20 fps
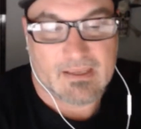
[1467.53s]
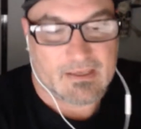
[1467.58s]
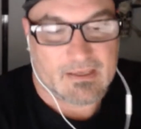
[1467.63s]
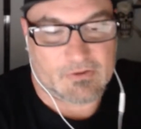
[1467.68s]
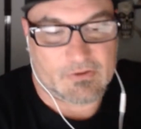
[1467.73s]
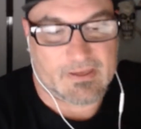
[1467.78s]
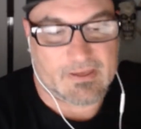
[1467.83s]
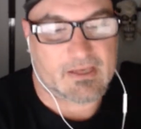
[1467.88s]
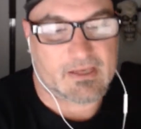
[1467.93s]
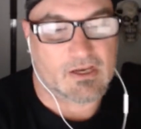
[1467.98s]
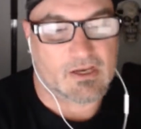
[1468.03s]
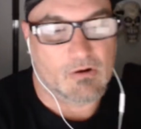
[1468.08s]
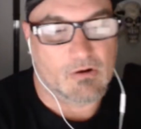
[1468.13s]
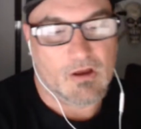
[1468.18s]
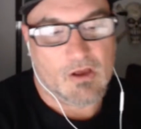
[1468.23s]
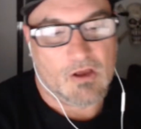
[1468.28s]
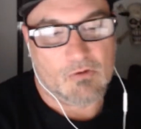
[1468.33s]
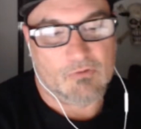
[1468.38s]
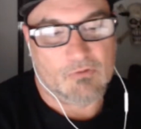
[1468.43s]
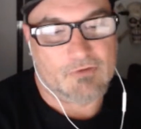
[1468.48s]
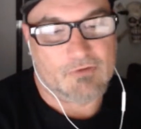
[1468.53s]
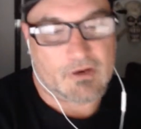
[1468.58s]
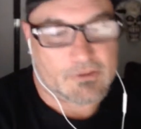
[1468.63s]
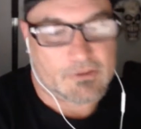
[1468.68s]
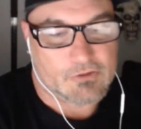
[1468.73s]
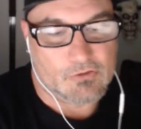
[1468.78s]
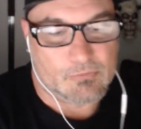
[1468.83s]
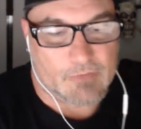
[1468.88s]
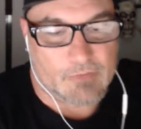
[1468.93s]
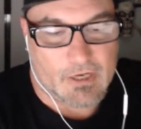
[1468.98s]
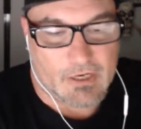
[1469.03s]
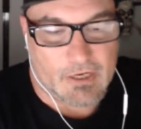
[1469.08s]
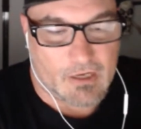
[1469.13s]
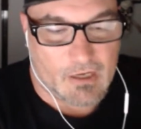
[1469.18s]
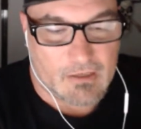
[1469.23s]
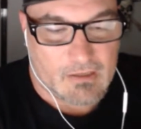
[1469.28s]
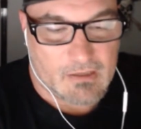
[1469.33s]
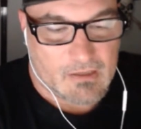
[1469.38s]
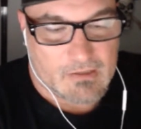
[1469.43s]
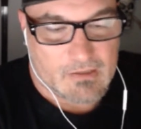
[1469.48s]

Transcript: You can't go, well, fuck you, man.